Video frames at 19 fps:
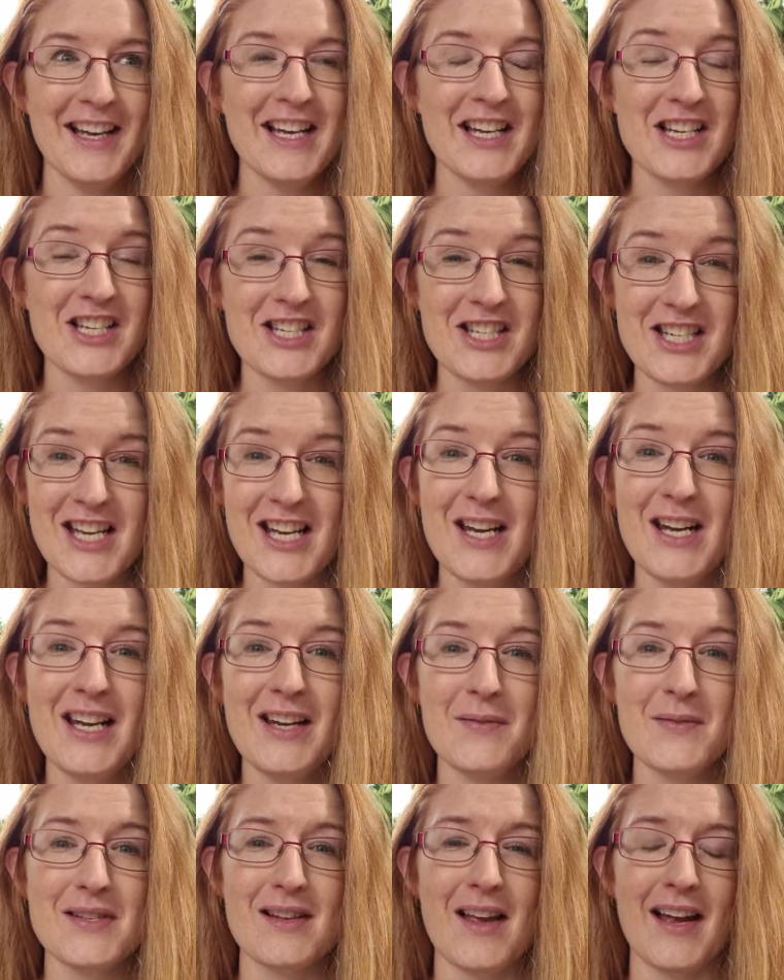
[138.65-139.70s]
She
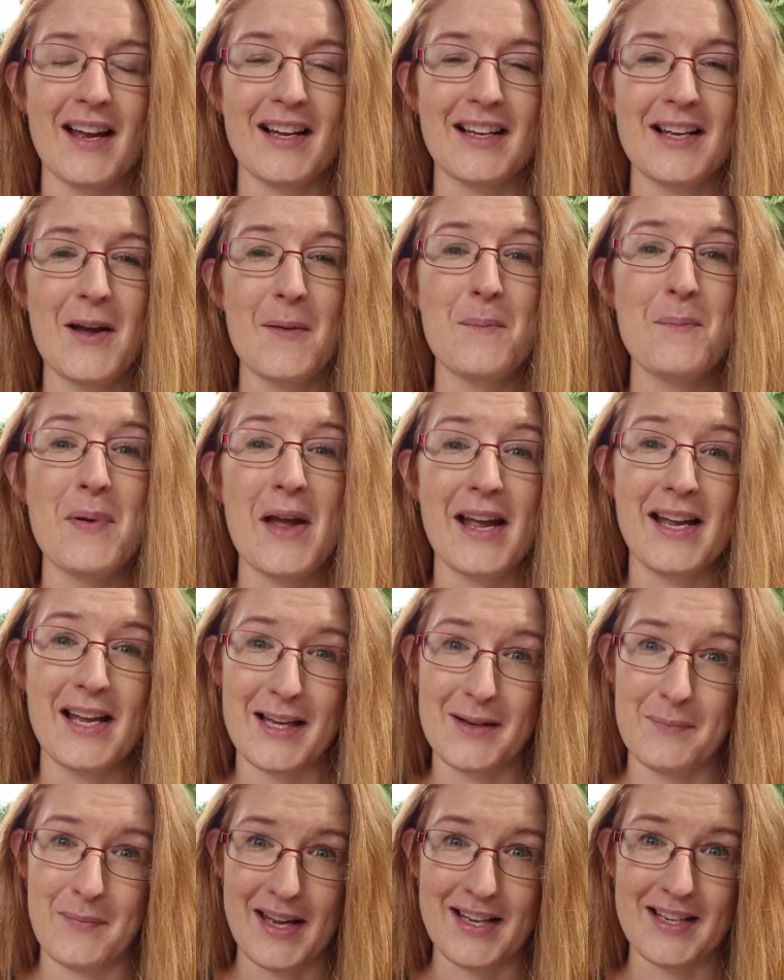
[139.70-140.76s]
was like
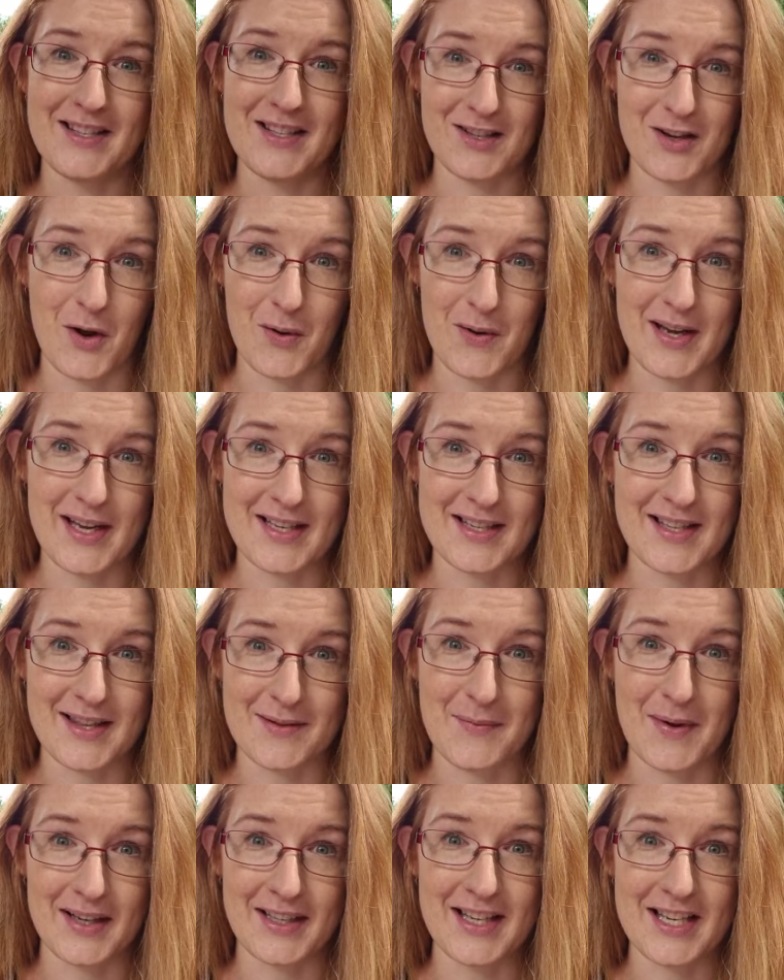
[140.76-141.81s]
begging me to go into the
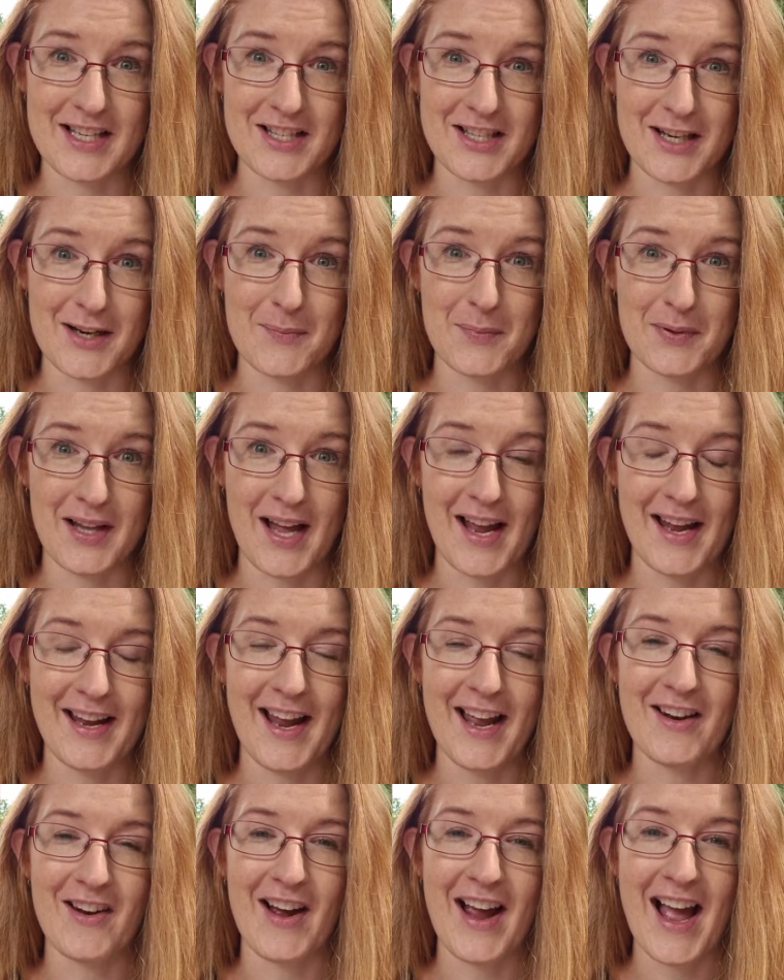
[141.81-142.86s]
mud kitchen and play,
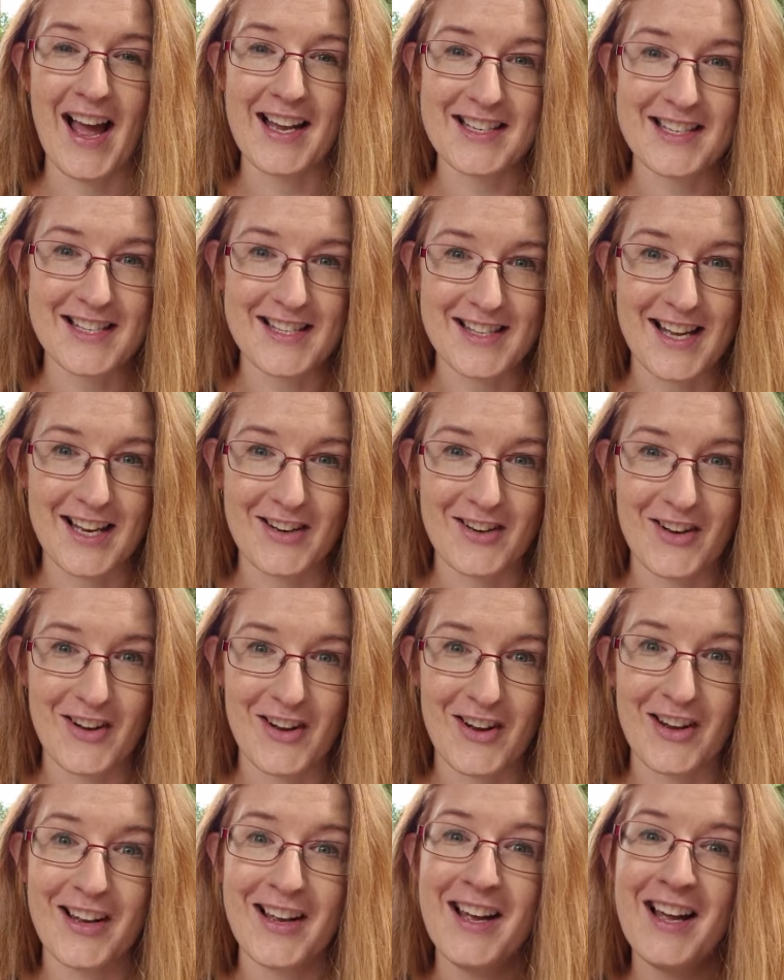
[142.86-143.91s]
and I had to say to
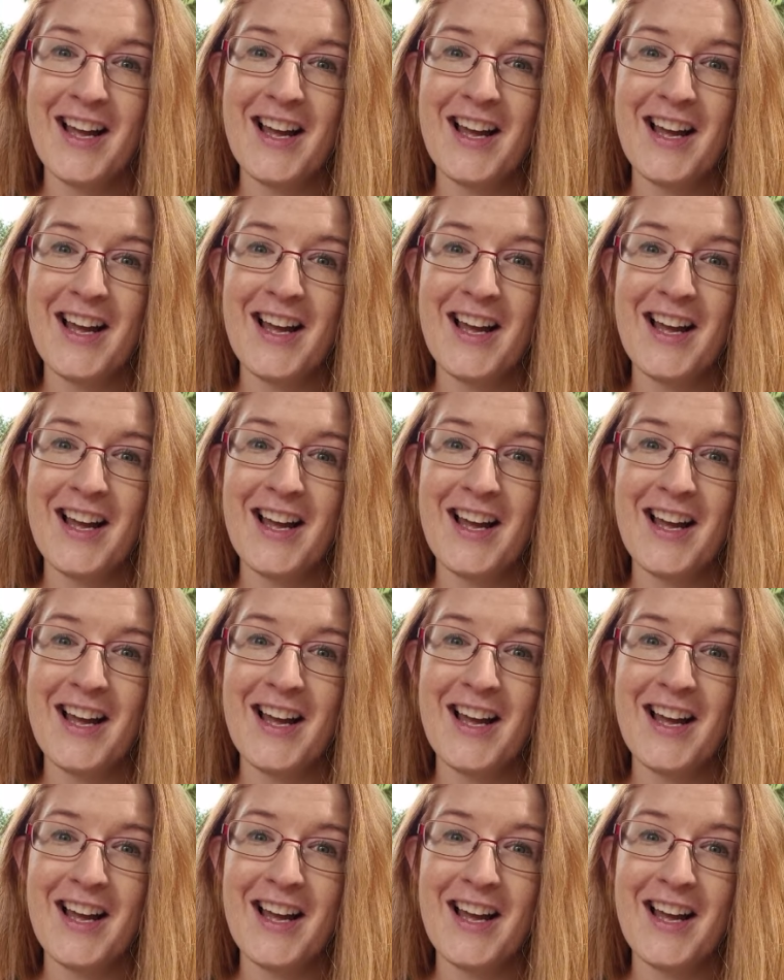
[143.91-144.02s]
her,